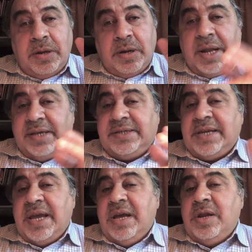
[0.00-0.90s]
Let us
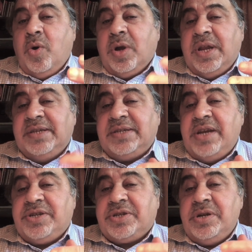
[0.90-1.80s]
say an
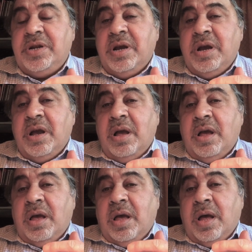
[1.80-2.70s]
organization
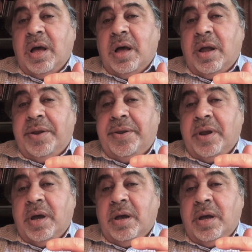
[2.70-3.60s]

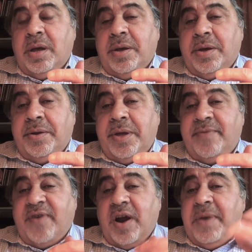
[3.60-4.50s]
on
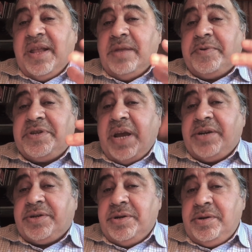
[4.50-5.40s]
environmental
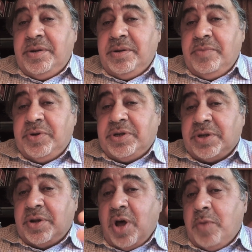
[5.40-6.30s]
protection, which is
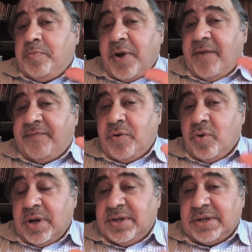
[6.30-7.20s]
a non-profit
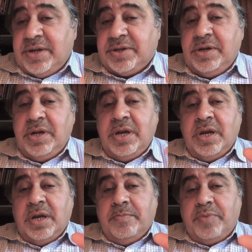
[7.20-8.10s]
organization
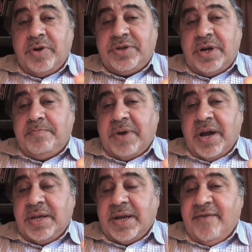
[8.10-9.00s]
put there
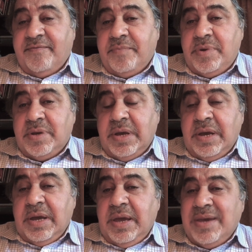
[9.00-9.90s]
by the government,
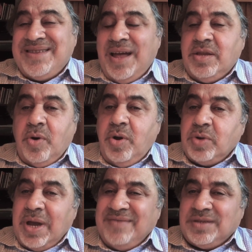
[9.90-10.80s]
is not going
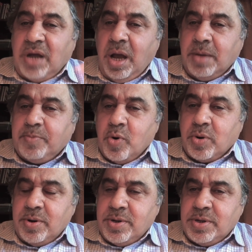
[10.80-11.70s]
to have
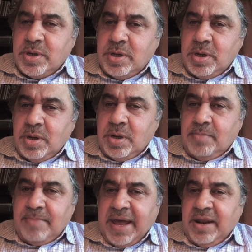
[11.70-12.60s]
stockbrokers
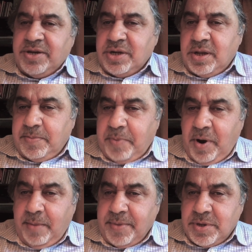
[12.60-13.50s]
managing the
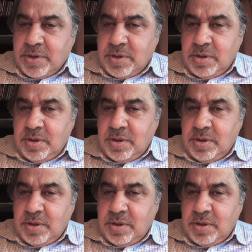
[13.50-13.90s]
departments.